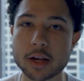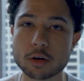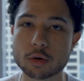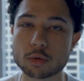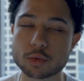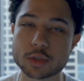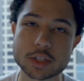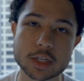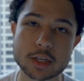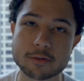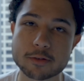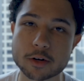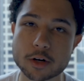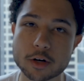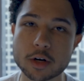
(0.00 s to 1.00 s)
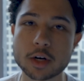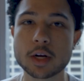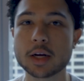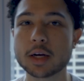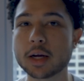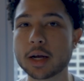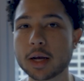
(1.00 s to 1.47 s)
your own receiver,
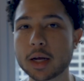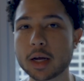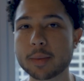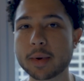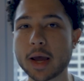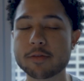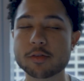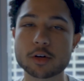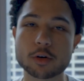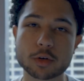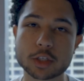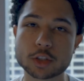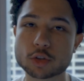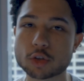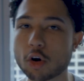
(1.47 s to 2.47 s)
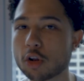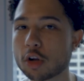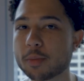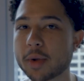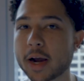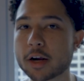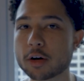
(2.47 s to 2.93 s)
have your own controller,
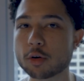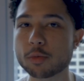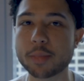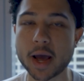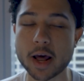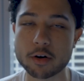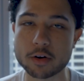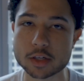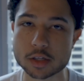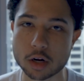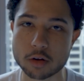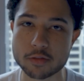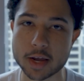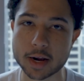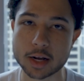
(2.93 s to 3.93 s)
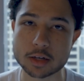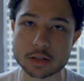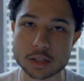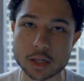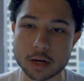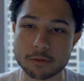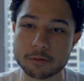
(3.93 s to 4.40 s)
buy your own batteries, all that kind of
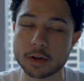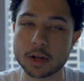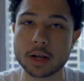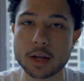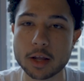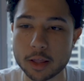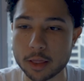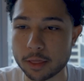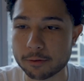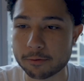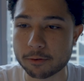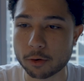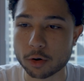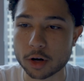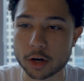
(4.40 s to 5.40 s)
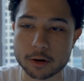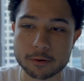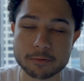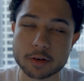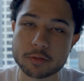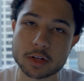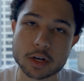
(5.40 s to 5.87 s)
stuff, the
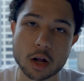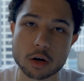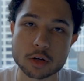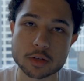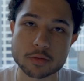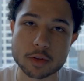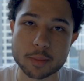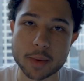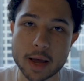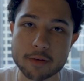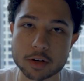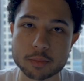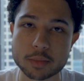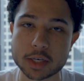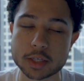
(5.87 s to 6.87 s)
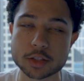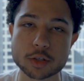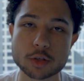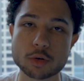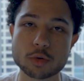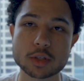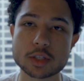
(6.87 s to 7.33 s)
$450 of the Mavic Mini
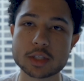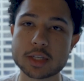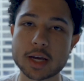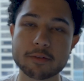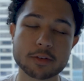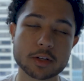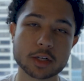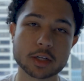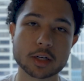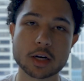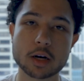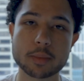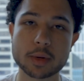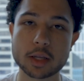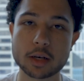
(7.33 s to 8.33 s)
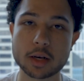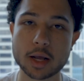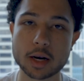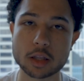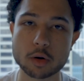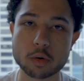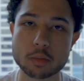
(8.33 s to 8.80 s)
2 is definitely gonna come in
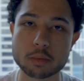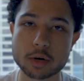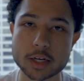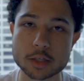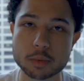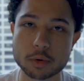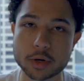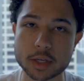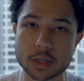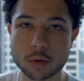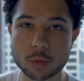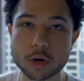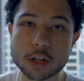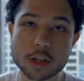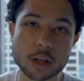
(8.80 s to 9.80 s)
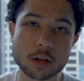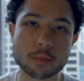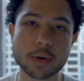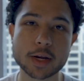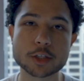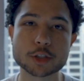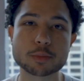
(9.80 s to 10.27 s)
at a lower price point. One of the other
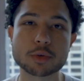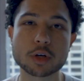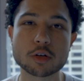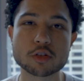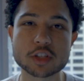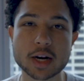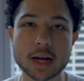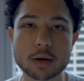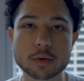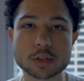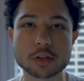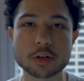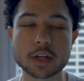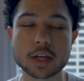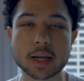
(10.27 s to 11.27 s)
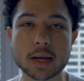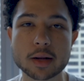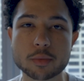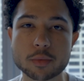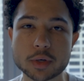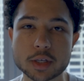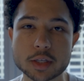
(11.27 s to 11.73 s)
major pros that I was looking
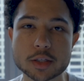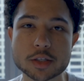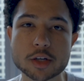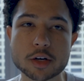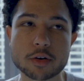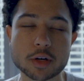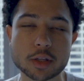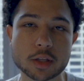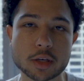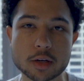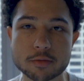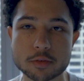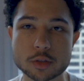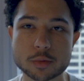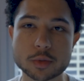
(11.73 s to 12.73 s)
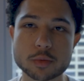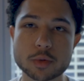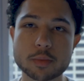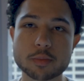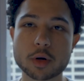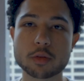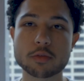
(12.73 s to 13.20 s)
at when considering the difference
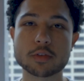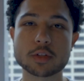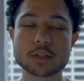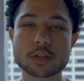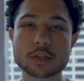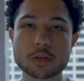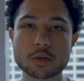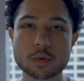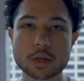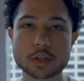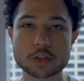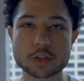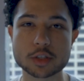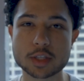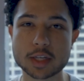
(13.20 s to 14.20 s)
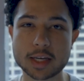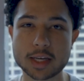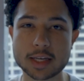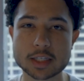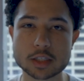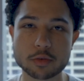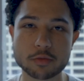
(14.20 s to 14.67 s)
between both of these two is just the
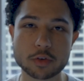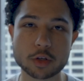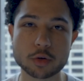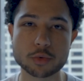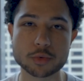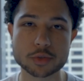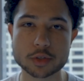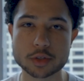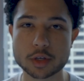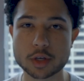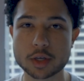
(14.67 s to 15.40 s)
ease of use.